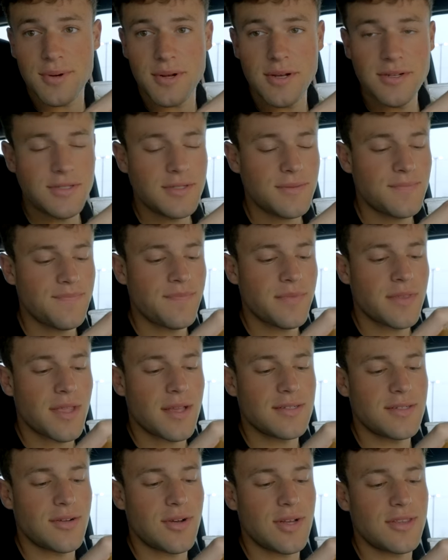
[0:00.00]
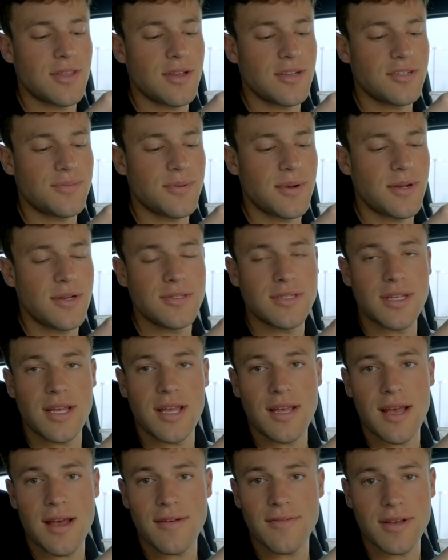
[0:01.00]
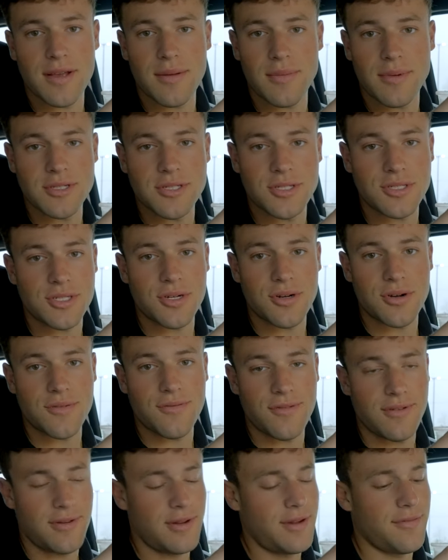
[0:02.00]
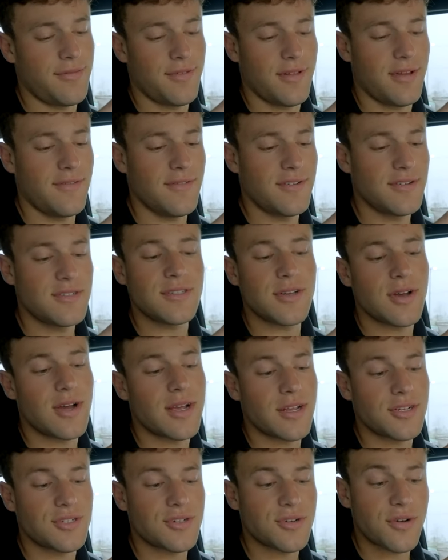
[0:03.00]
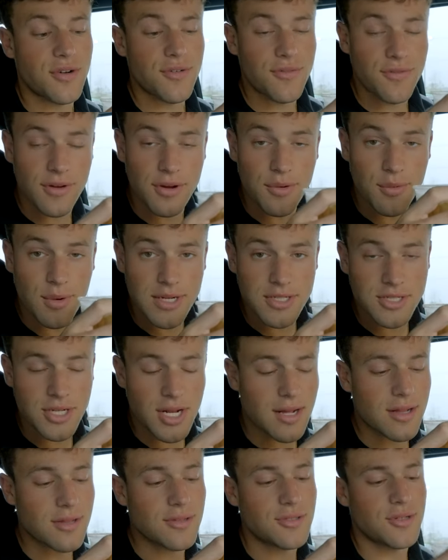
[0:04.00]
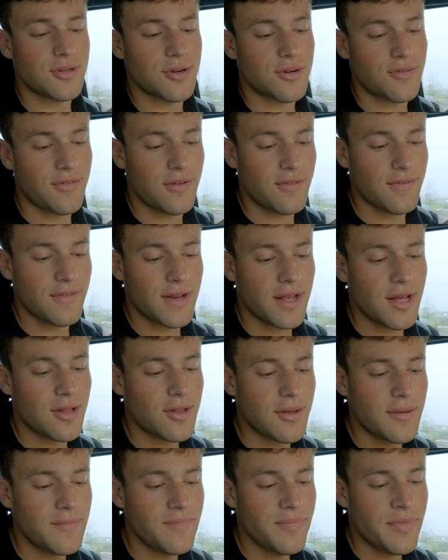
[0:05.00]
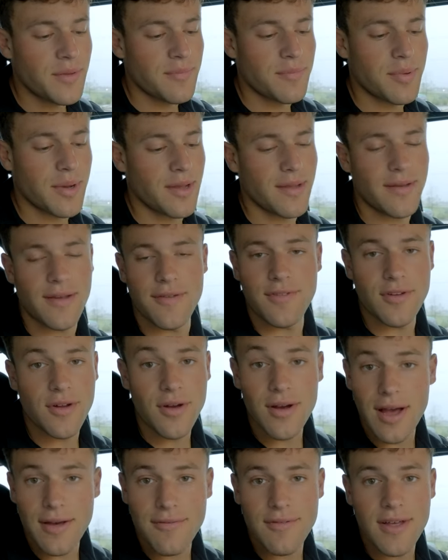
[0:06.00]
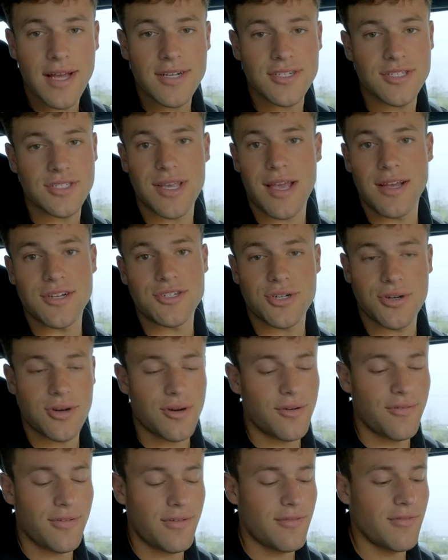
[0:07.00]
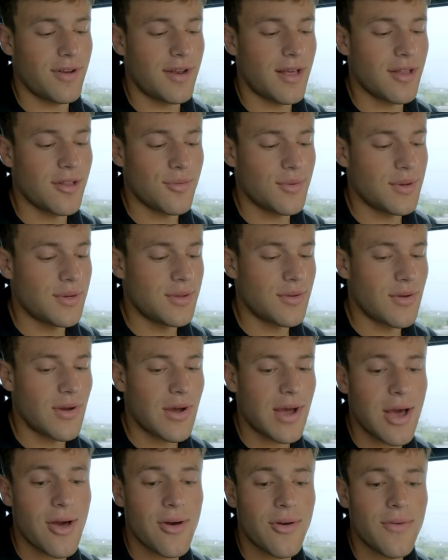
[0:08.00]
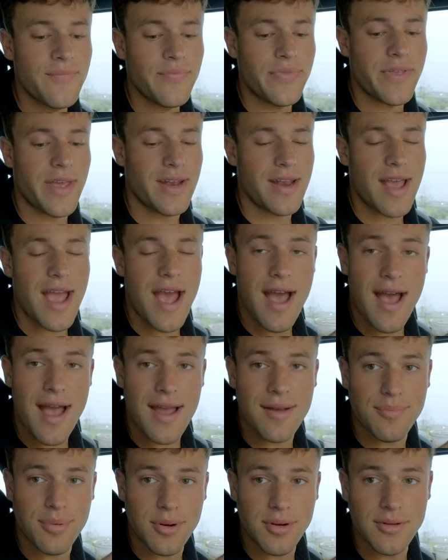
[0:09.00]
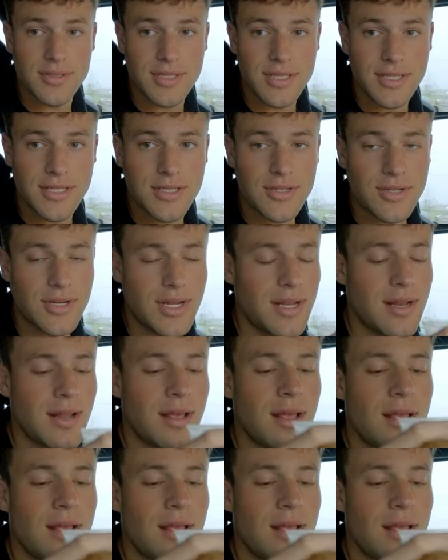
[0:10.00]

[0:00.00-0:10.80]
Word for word: Bros. So at Dutch Bros, they have like a bunch of sugar-free flavors. So I get sugar-free white chocolate and sugar-free vanilla. But if you don't have that, just get sugar-free vanilla when you go out and add protein to it.